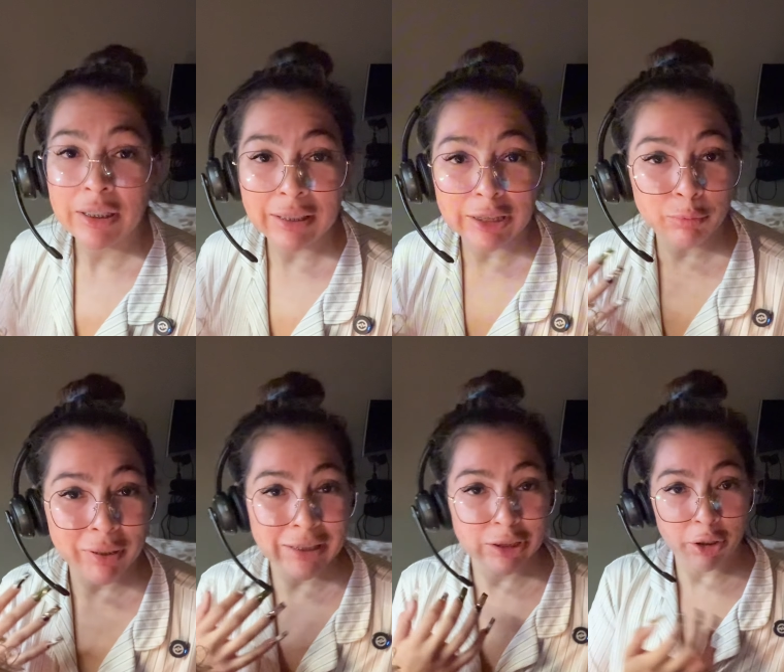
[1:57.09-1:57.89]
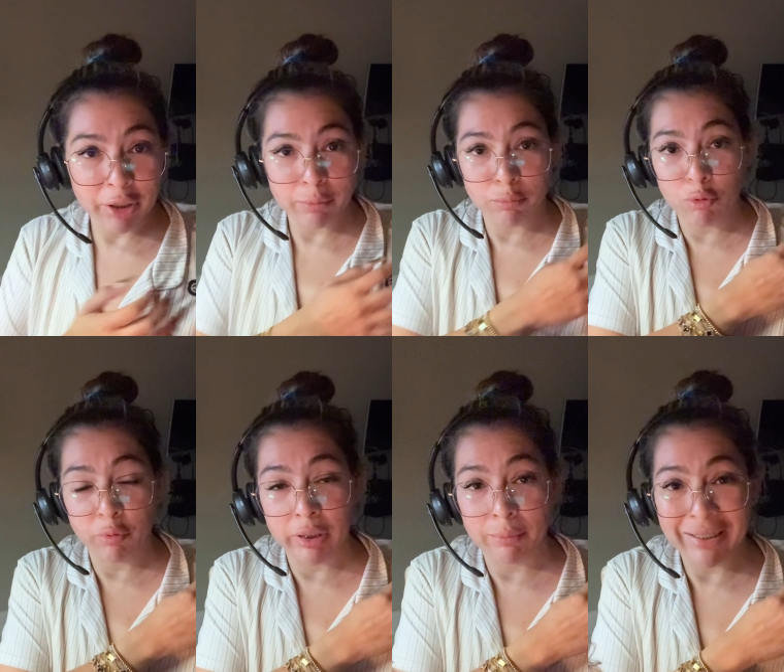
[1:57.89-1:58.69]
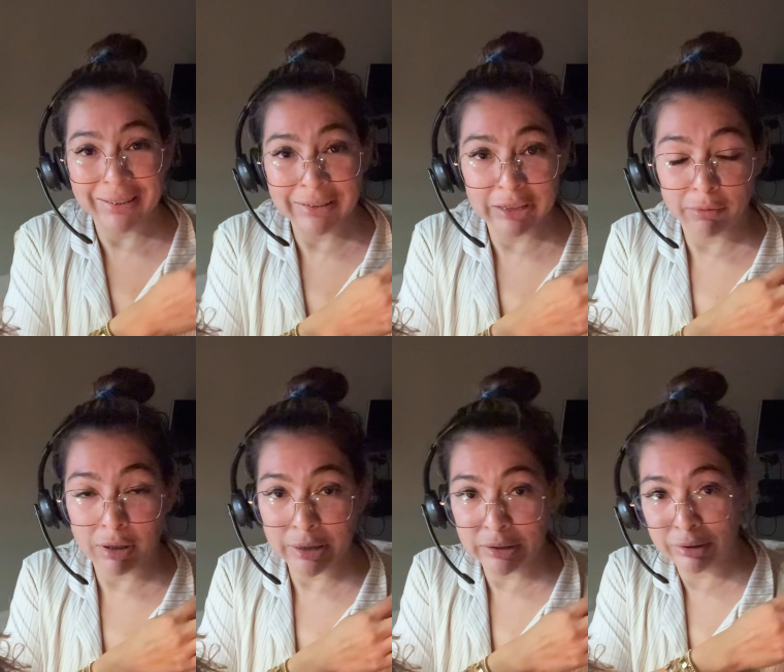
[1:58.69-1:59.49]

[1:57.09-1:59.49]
that's when I started moving my desk around.